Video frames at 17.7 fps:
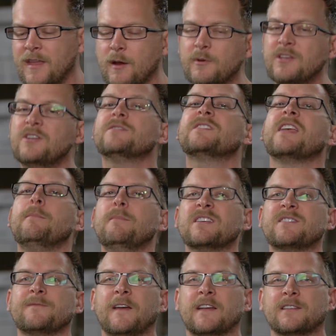Now, when you say
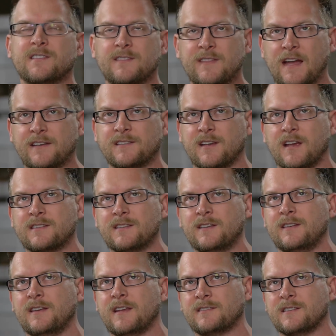misfits, that
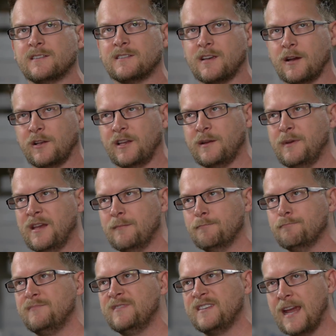doesn't necessarily
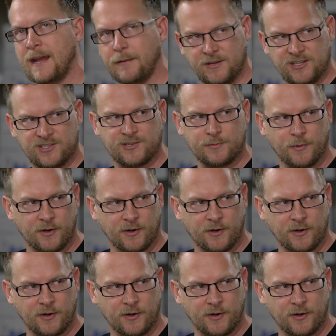mean damaged